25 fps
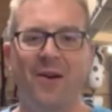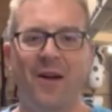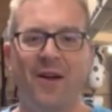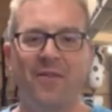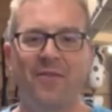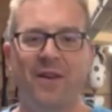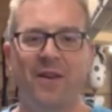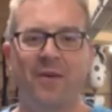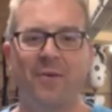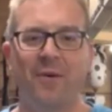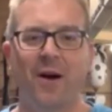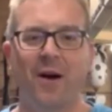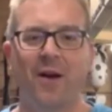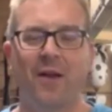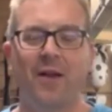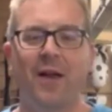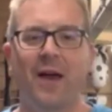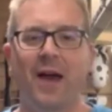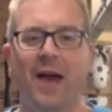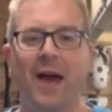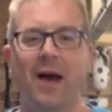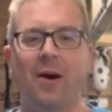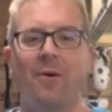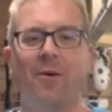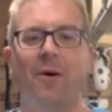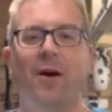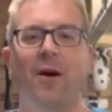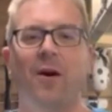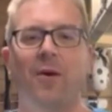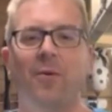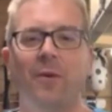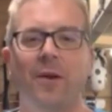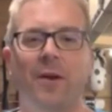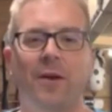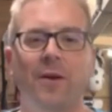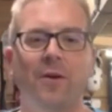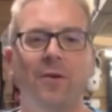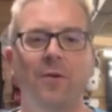everyone, how are
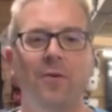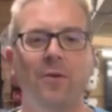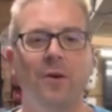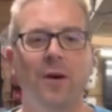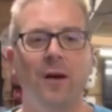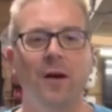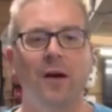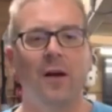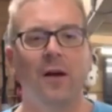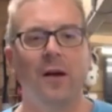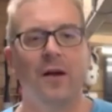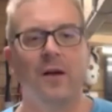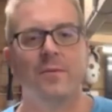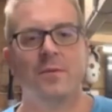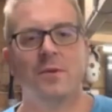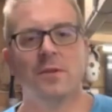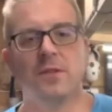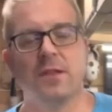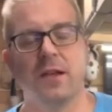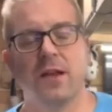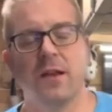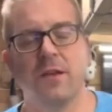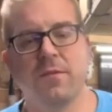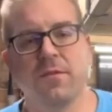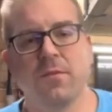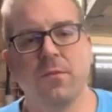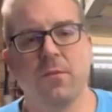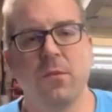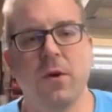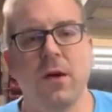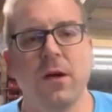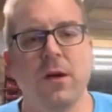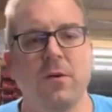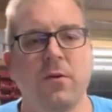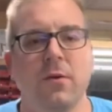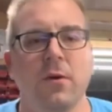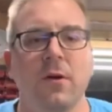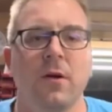we all? I hope you're safe and
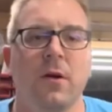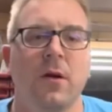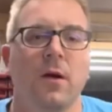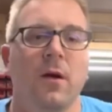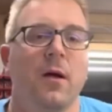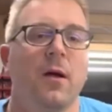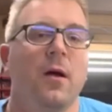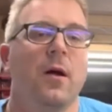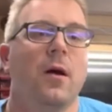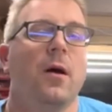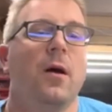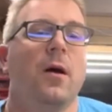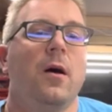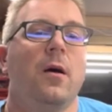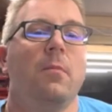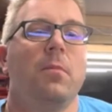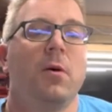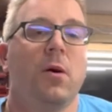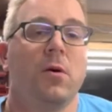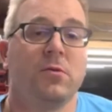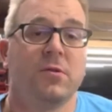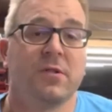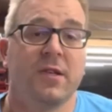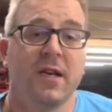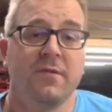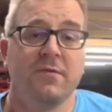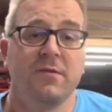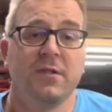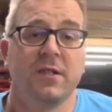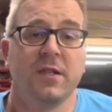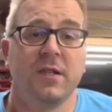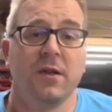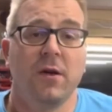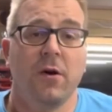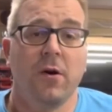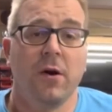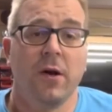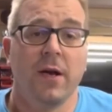well.
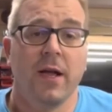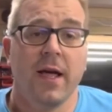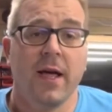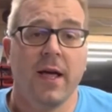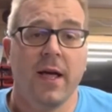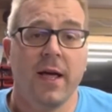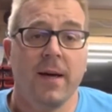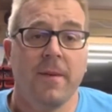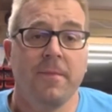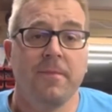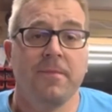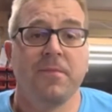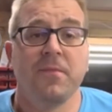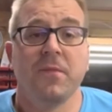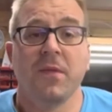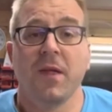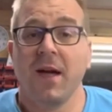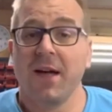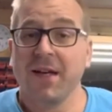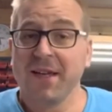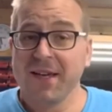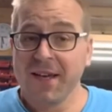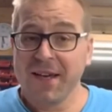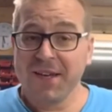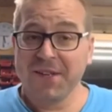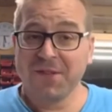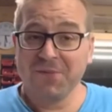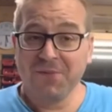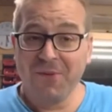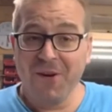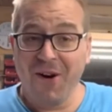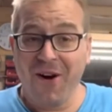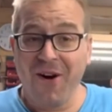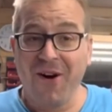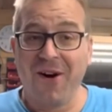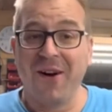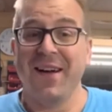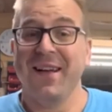Paul79 here. And guess
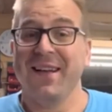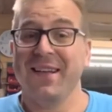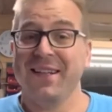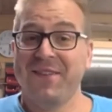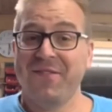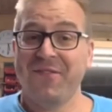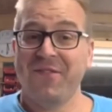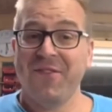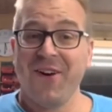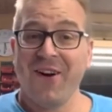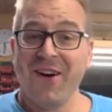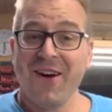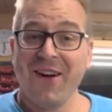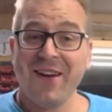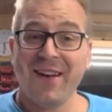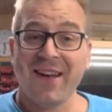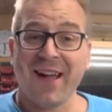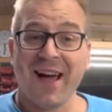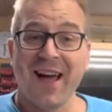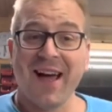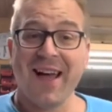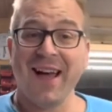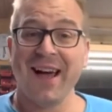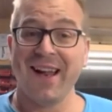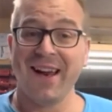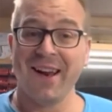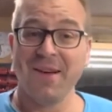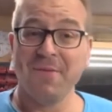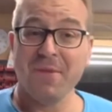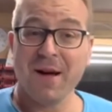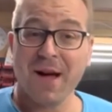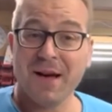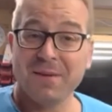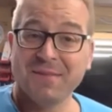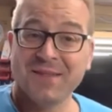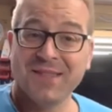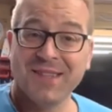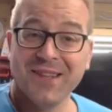what? It's Friday and I'm
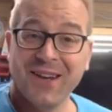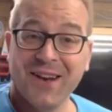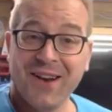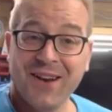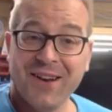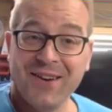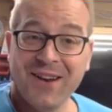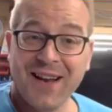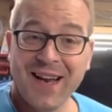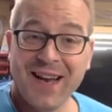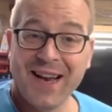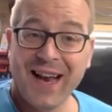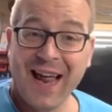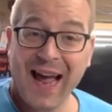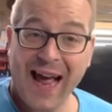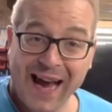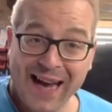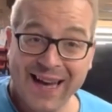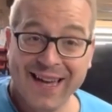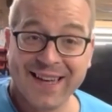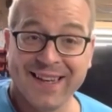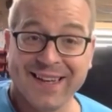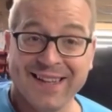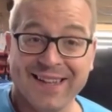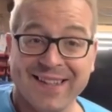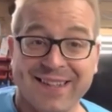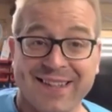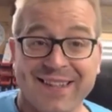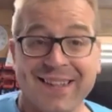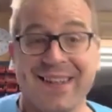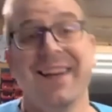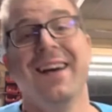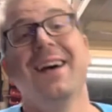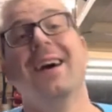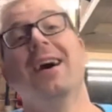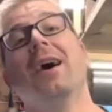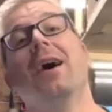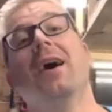absolutely knackered.
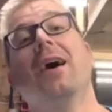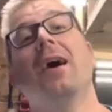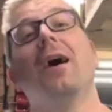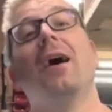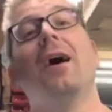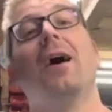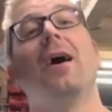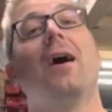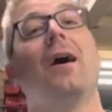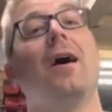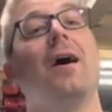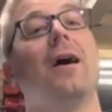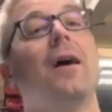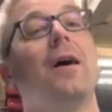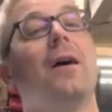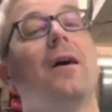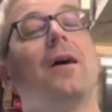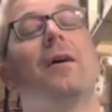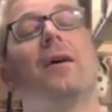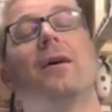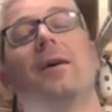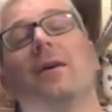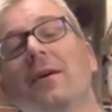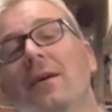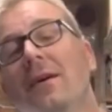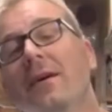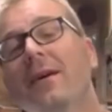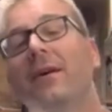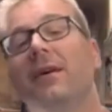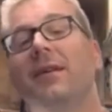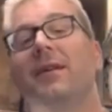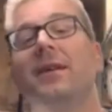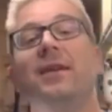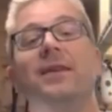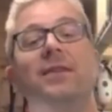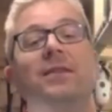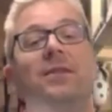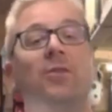Oh, I
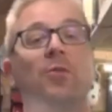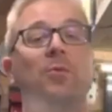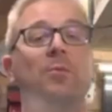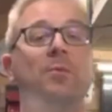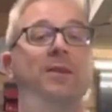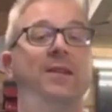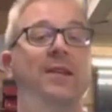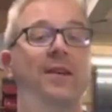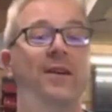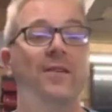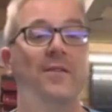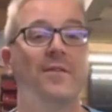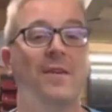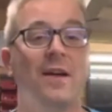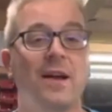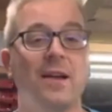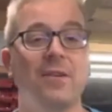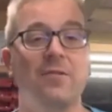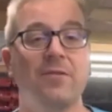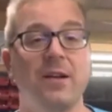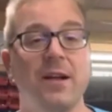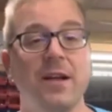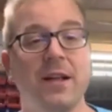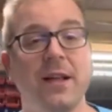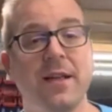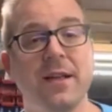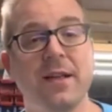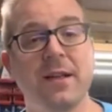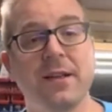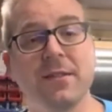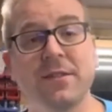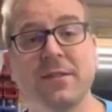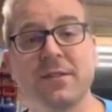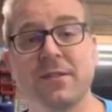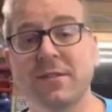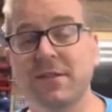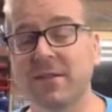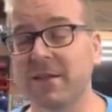need to sort myself out really
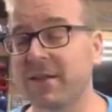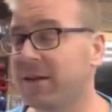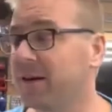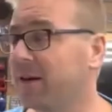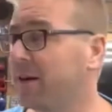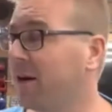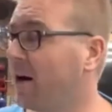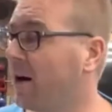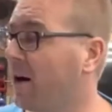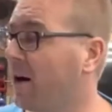because uh,